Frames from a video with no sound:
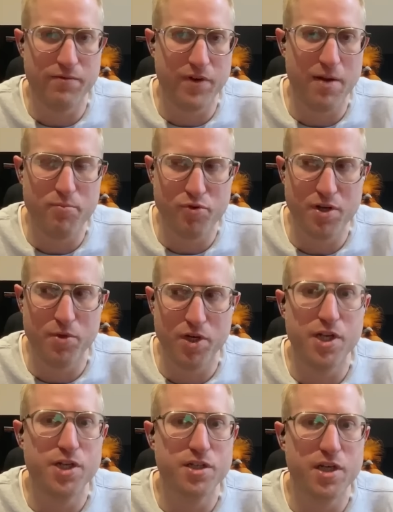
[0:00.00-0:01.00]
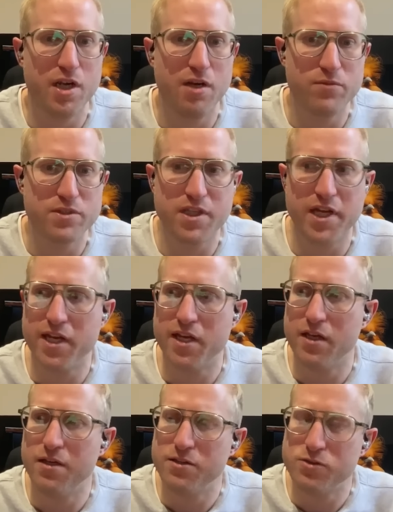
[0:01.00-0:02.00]
invite pretty much. It's like,
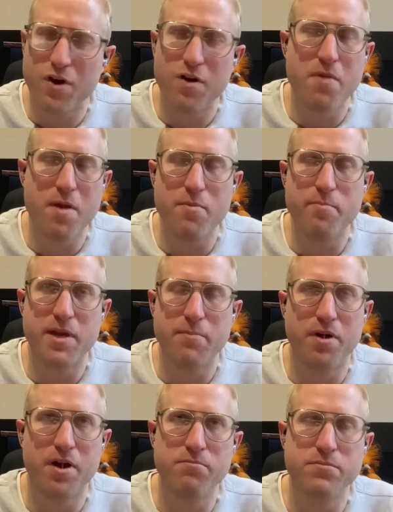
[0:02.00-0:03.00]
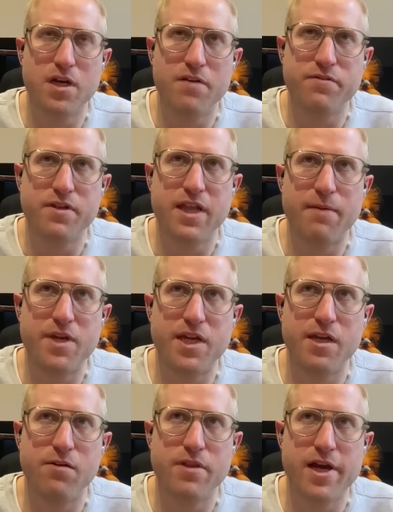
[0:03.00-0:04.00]
do I remember being pumped after that
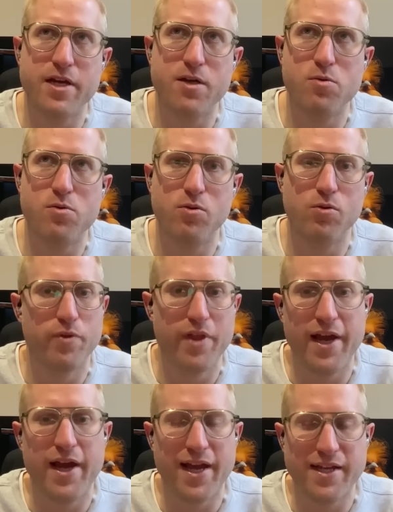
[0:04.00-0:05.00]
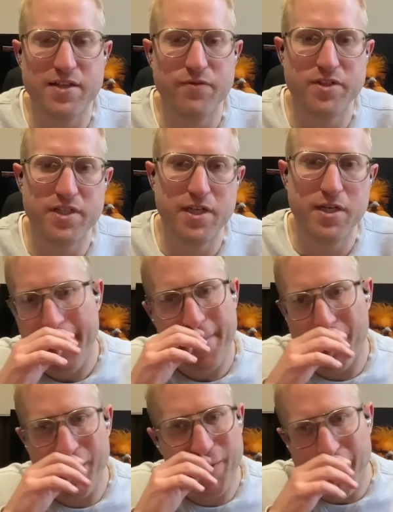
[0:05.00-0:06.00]
meeting or that call or that activity
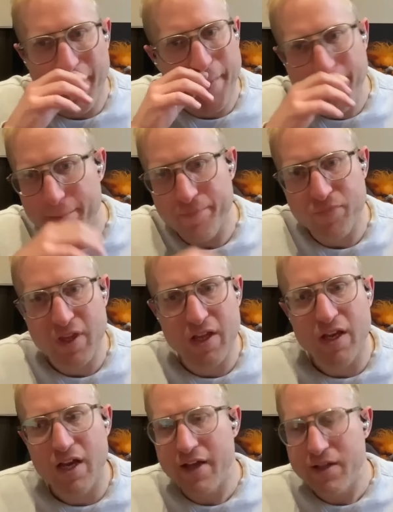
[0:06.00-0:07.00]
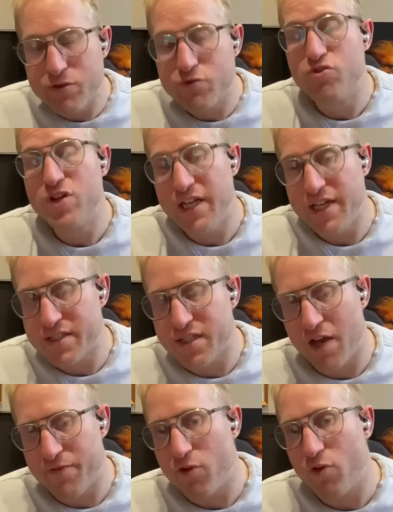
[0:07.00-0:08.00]
or not? And it was really
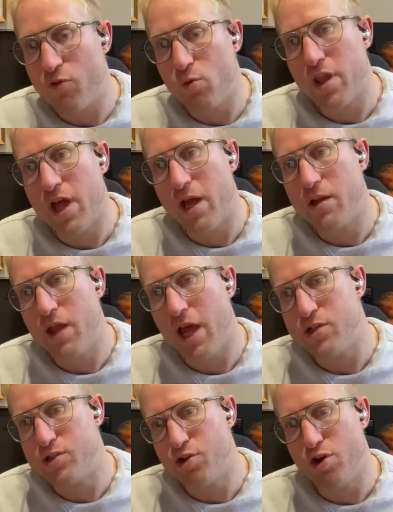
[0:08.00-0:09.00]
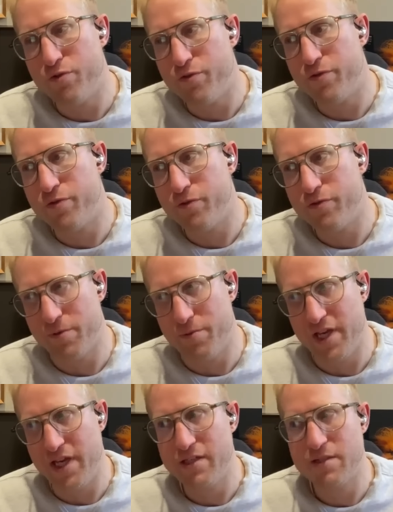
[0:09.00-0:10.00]
insightful for what that drove for
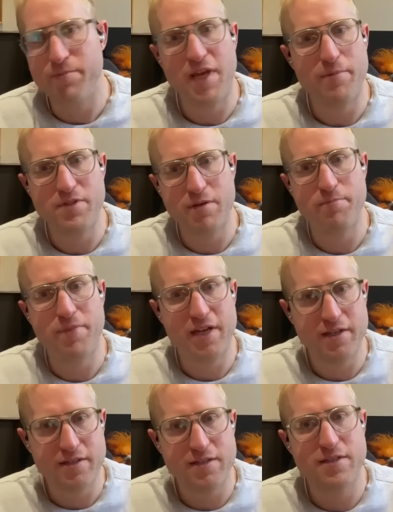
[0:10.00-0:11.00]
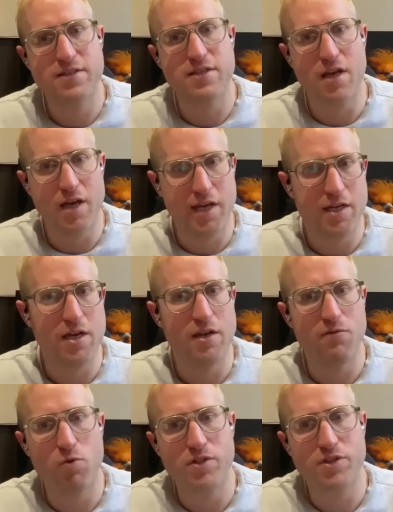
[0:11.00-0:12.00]
me to be able to better decide kind of what